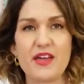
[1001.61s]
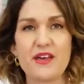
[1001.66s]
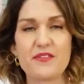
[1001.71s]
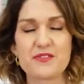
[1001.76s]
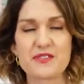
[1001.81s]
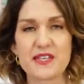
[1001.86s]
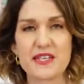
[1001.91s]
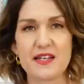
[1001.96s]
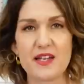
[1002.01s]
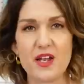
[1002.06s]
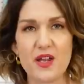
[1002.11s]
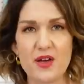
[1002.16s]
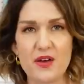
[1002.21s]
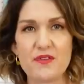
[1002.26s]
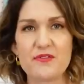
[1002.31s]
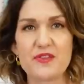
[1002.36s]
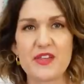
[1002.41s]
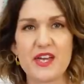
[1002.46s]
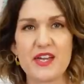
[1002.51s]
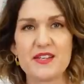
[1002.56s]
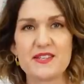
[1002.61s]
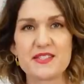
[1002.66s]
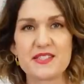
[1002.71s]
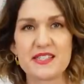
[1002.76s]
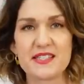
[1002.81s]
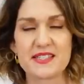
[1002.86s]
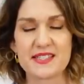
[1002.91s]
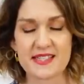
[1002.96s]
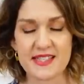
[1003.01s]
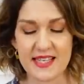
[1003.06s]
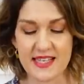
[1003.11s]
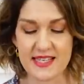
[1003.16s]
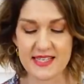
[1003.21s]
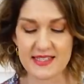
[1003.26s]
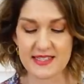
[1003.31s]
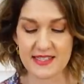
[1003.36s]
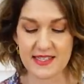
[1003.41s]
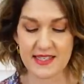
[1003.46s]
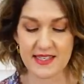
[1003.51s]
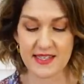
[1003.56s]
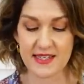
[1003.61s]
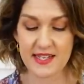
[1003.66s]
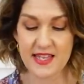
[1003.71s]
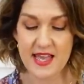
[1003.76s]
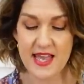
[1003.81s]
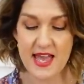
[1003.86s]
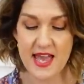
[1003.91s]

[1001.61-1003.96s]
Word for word: I've seen a lot of those this season.